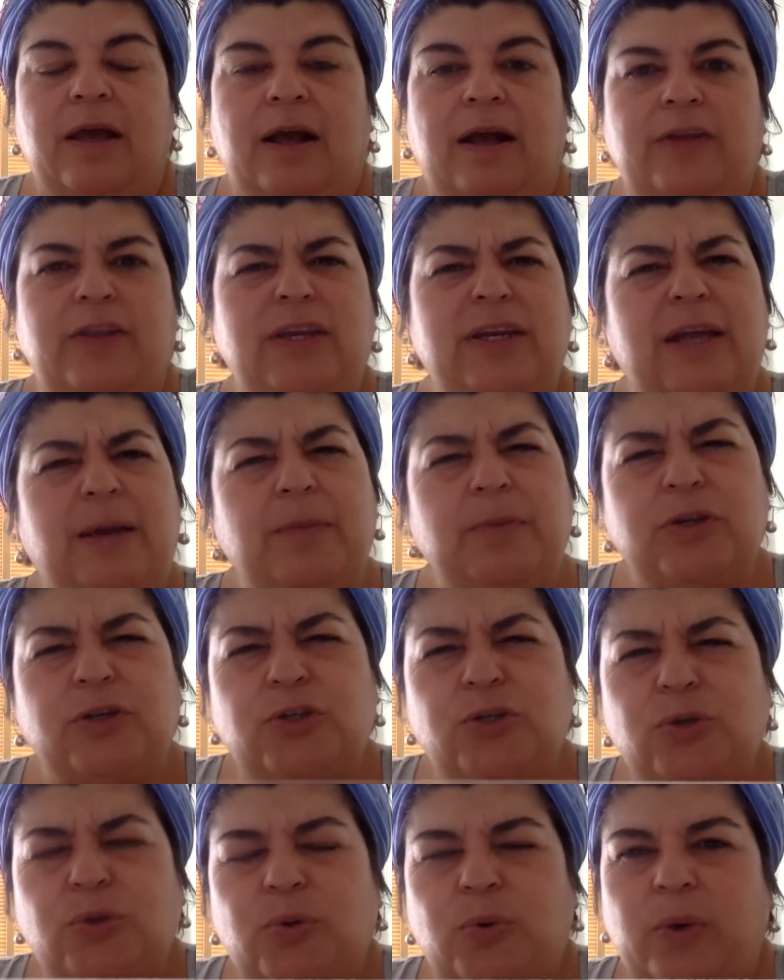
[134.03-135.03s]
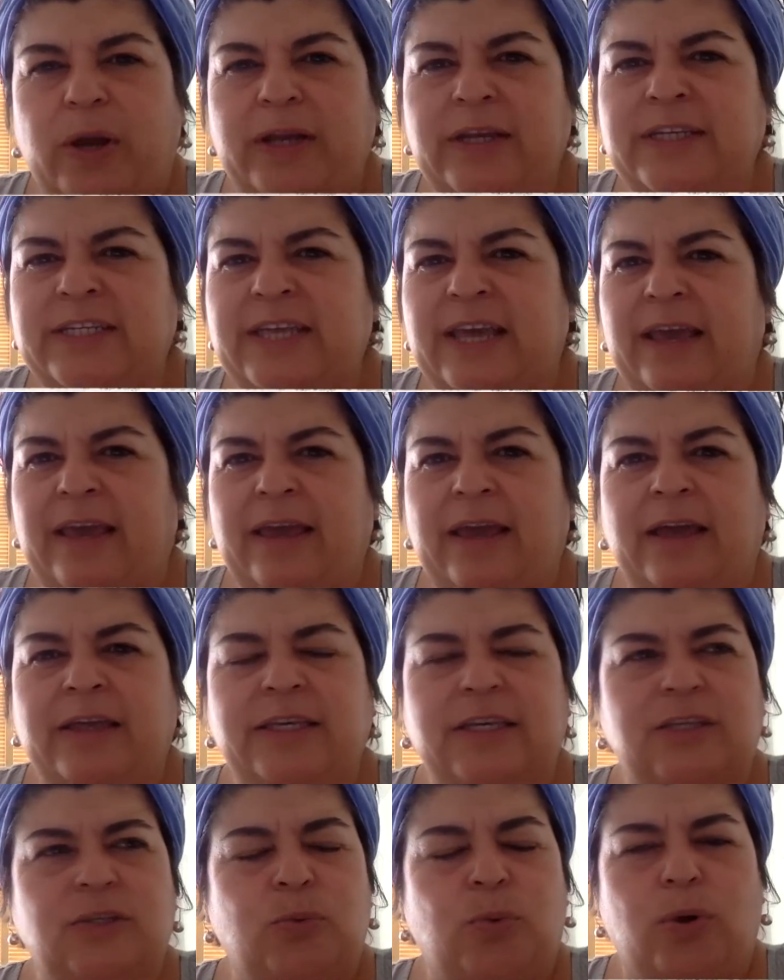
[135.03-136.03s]
I think number two, one day I
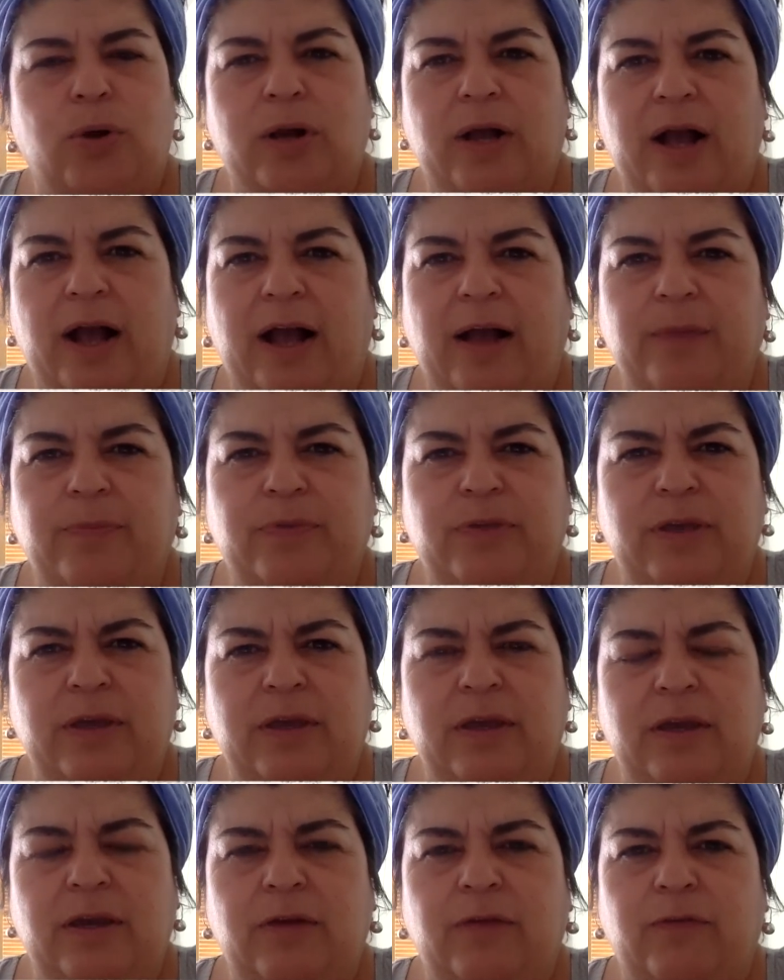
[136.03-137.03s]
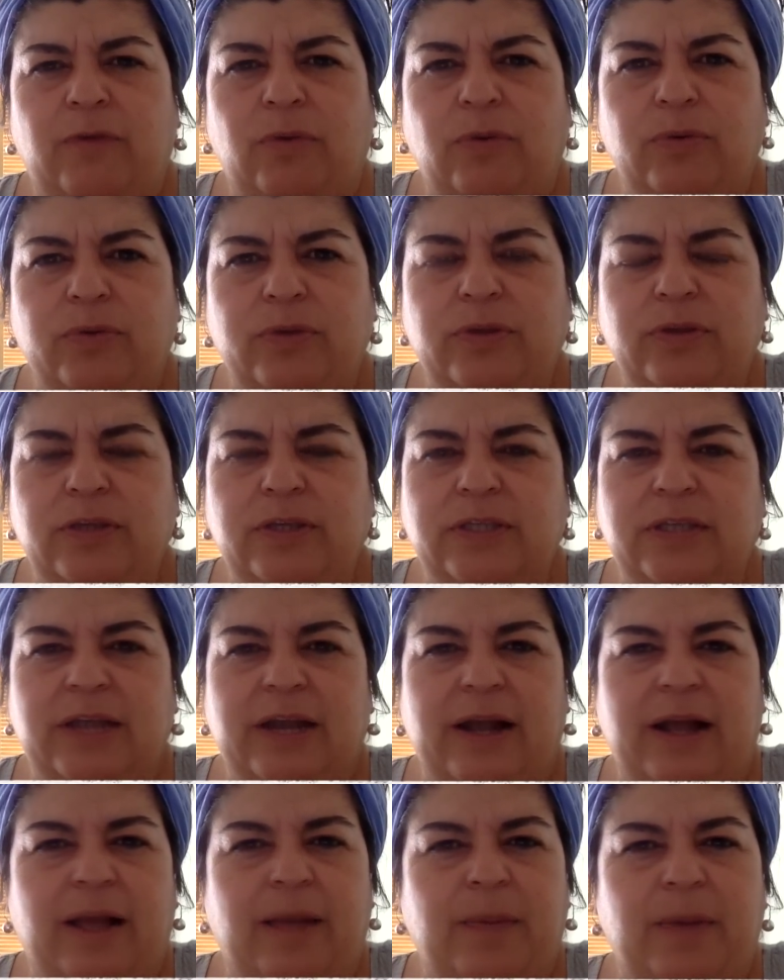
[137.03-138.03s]
just woke up thinking of all the things that
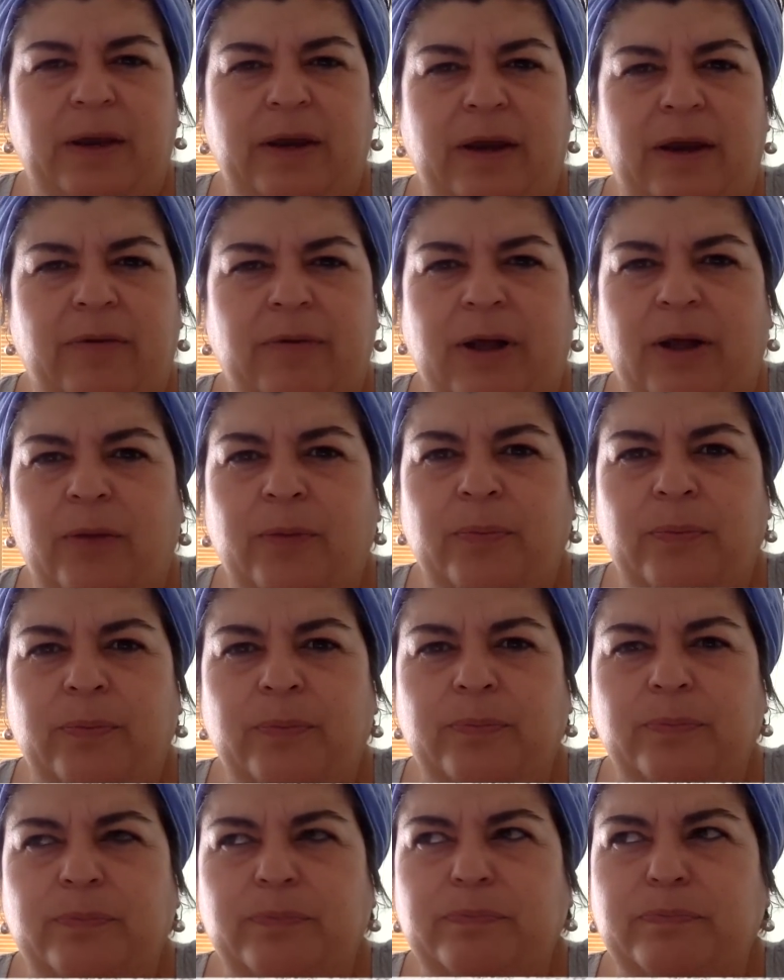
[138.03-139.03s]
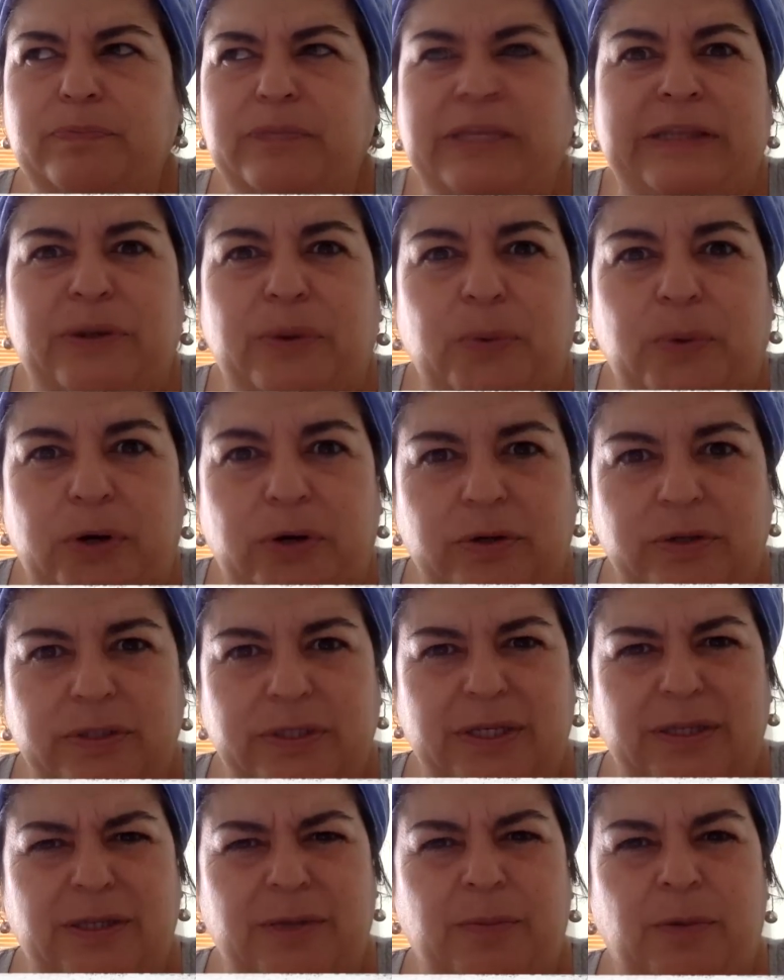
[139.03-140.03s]
are happening around in the
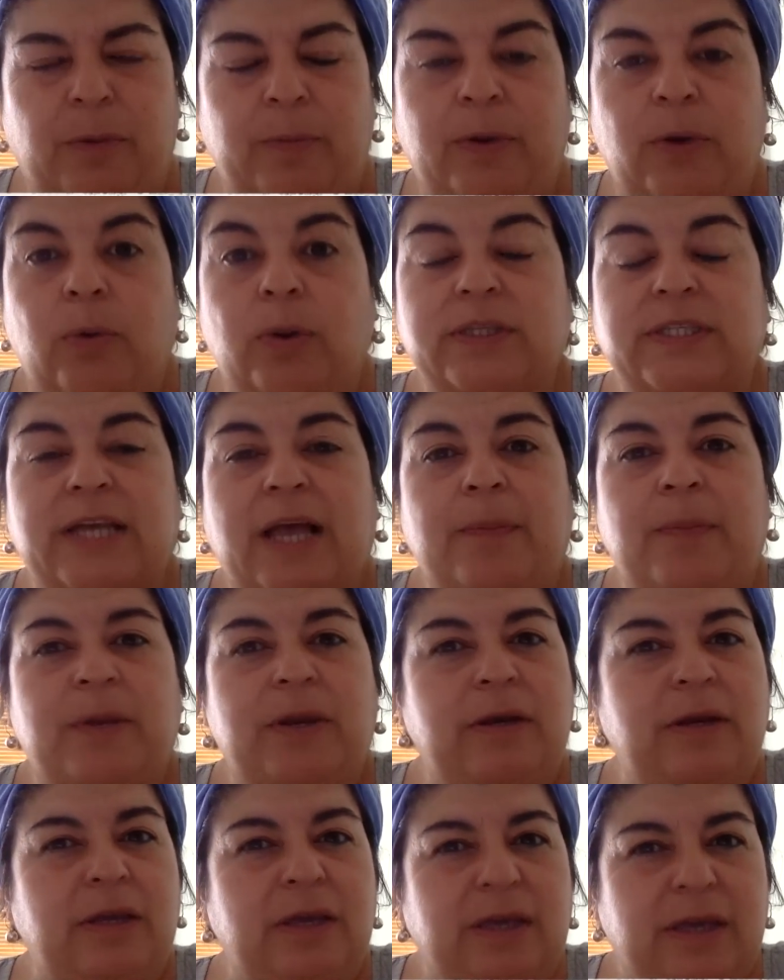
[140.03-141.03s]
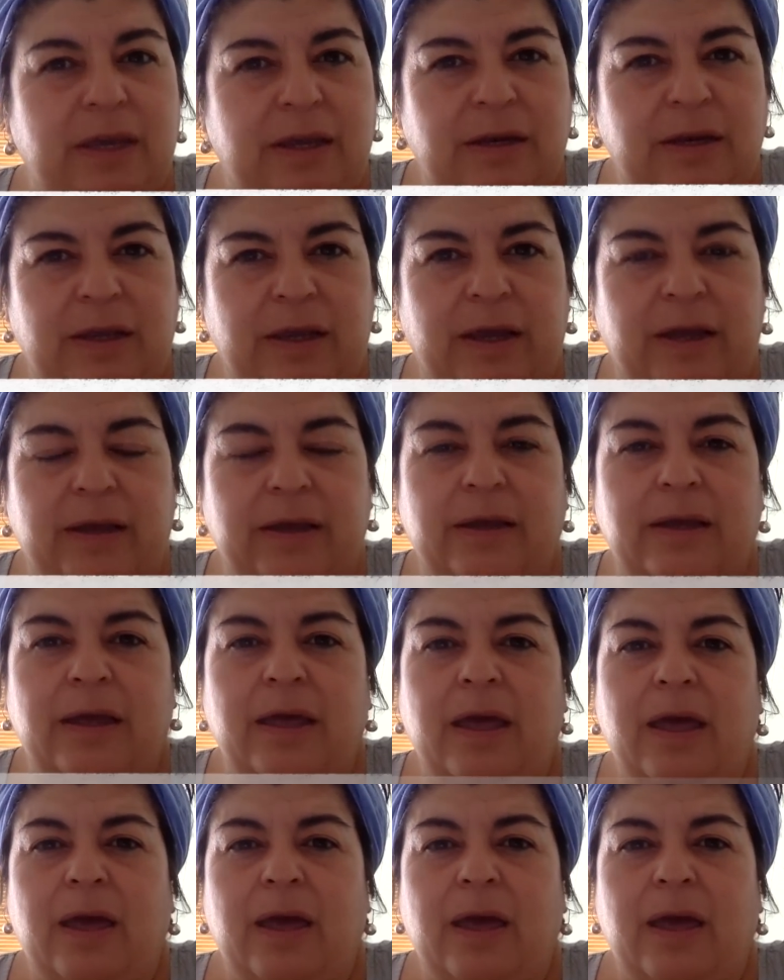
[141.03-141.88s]
world at the moment. What's happening in Kenya?